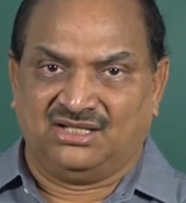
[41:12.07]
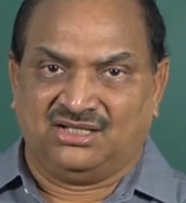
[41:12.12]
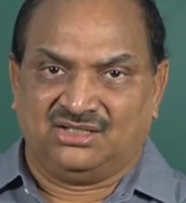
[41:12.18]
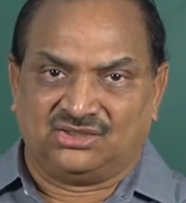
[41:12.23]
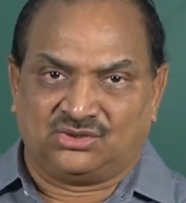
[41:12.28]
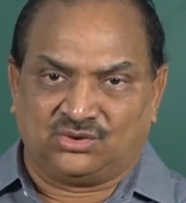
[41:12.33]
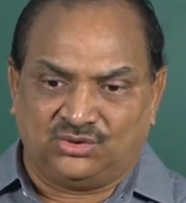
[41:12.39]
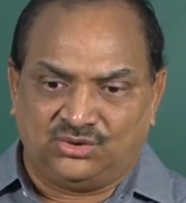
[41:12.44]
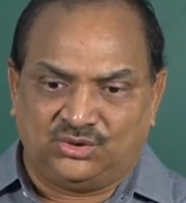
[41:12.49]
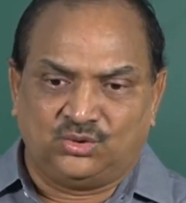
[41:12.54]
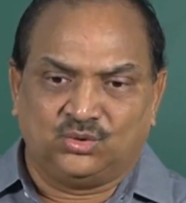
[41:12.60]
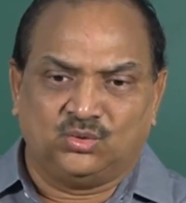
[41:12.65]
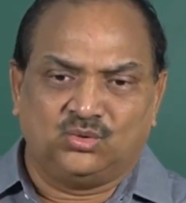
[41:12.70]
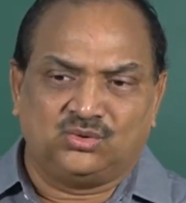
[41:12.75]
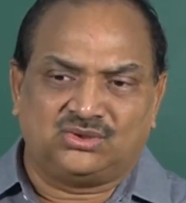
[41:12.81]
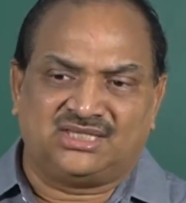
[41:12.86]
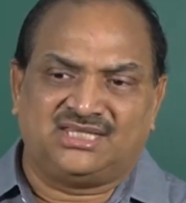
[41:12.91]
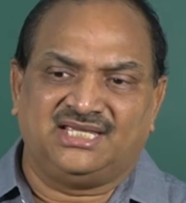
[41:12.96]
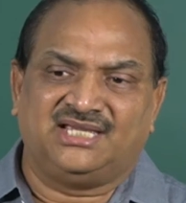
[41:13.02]
So
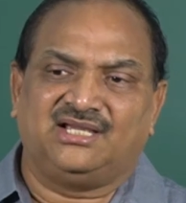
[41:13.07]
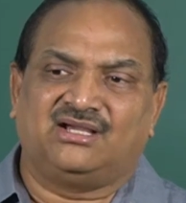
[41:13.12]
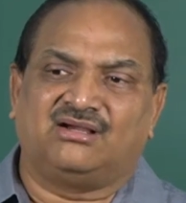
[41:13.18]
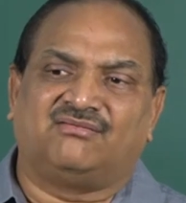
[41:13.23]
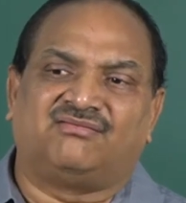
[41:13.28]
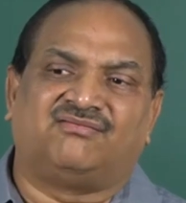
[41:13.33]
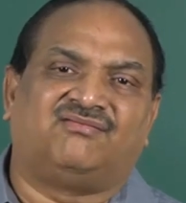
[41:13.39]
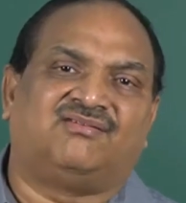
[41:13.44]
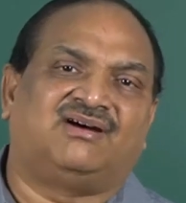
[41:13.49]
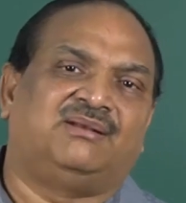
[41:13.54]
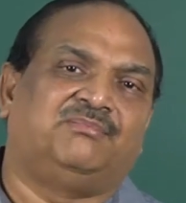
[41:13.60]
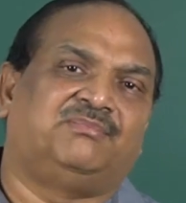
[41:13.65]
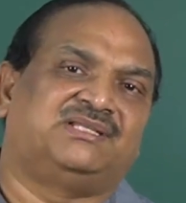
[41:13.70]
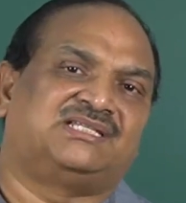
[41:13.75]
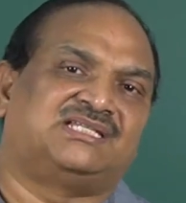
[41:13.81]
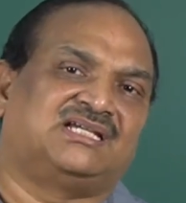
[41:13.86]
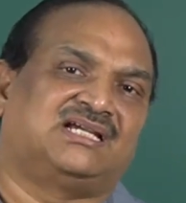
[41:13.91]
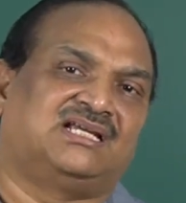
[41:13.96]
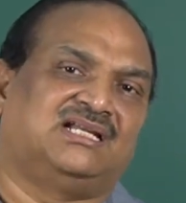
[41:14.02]
you think of one
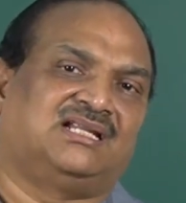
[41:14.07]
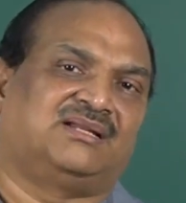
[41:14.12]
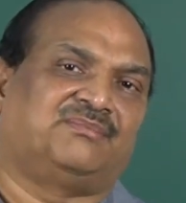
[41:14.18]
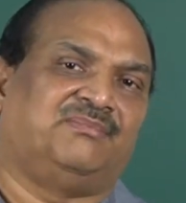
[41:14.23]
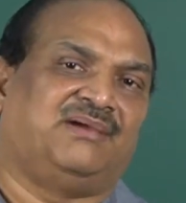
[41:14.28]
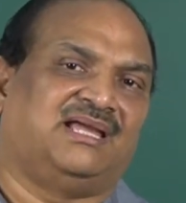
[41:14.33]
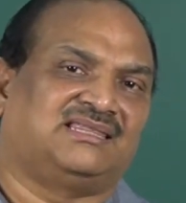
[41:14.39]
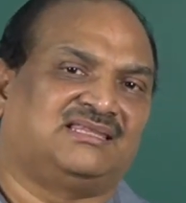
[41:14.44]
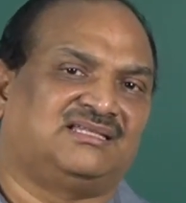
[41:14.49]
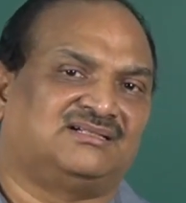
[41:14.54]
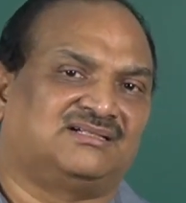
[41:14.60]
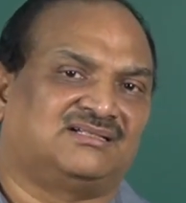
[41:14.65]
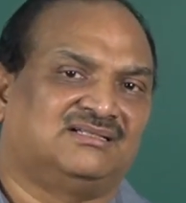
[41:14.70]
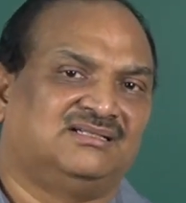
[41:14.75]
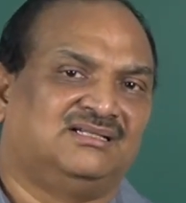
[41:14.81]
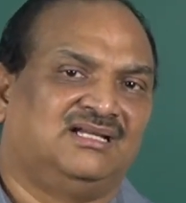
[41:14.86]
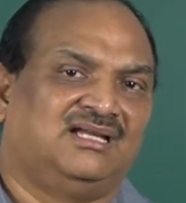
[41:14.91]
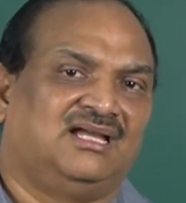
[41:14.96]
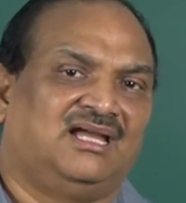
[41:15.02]
particular method
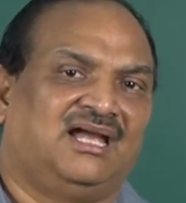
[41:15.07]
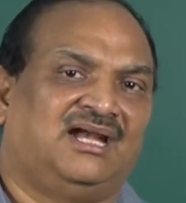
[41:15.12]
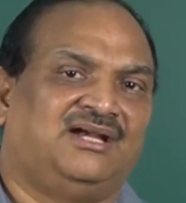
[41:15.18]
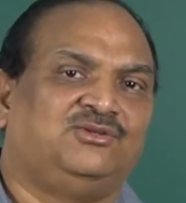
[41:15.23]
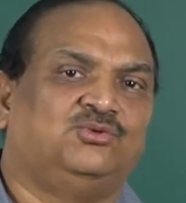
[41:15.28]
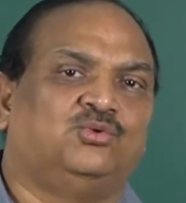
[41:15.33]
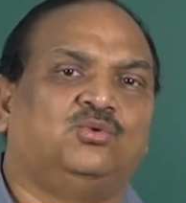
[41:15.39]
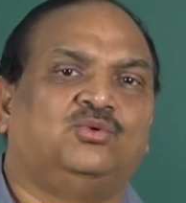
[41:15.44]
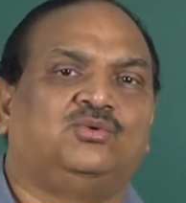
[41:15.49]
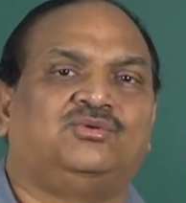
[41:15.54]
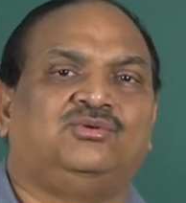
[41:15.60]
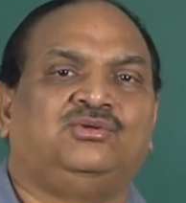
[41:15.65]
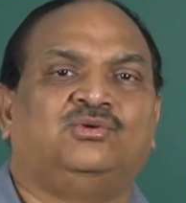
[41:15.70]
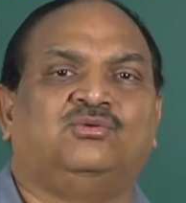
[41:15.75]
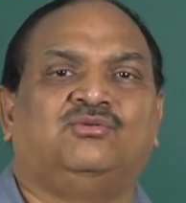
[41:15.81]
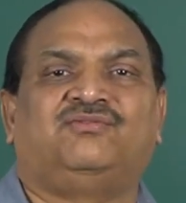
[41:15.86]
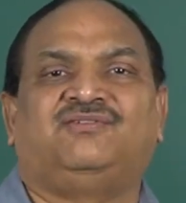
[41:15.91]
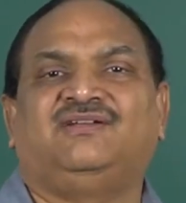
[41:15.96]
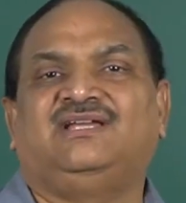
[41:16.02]
and
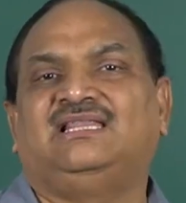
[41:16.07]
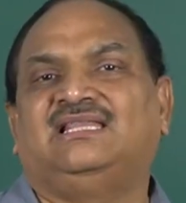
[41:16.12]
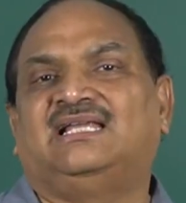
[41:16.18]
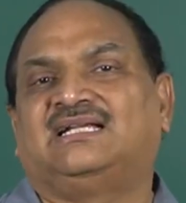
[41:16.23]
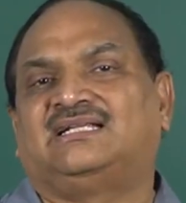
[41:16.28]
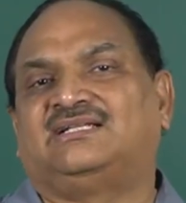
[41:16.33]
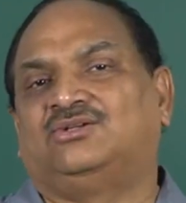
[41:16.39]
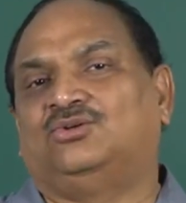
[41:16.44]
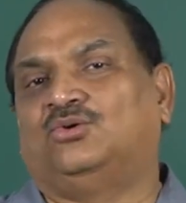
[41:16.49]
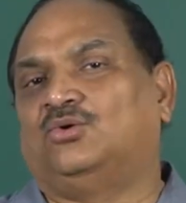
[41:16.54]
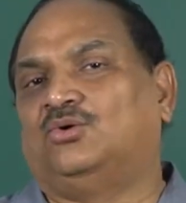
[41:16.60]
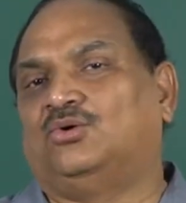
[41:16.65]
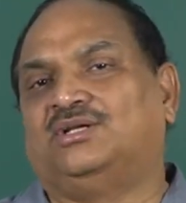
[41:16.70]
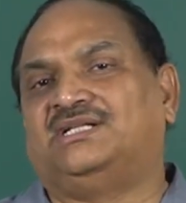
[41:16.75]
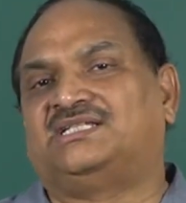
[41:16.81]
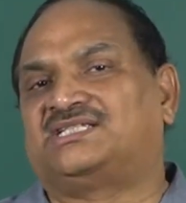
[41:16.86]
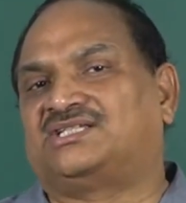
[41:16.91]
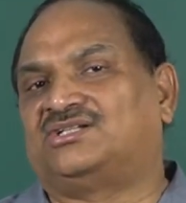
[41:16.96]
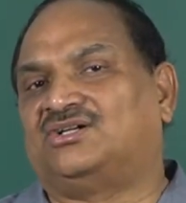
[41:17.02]
you feel that no,
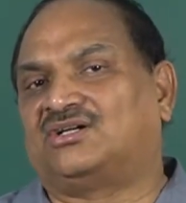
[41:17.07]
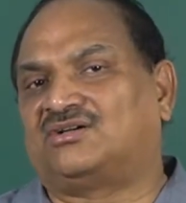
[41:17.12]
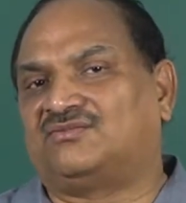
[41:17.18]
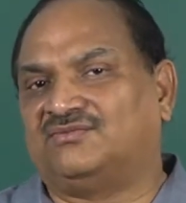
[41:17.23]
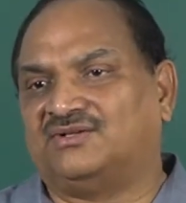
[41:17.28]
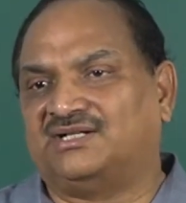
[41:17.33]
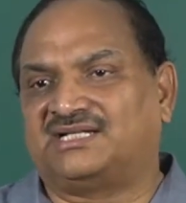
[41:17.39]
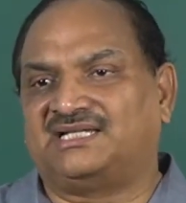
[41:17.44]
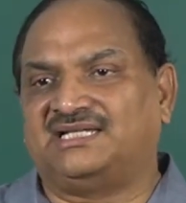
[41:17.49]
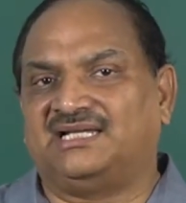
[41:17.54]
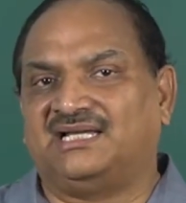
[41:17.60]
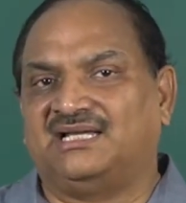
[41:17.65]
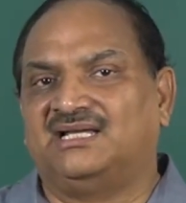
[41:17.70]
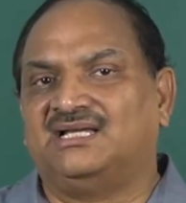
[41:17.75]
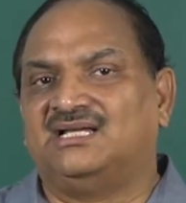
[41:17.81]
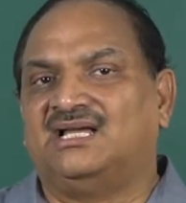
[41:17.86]
it's not working,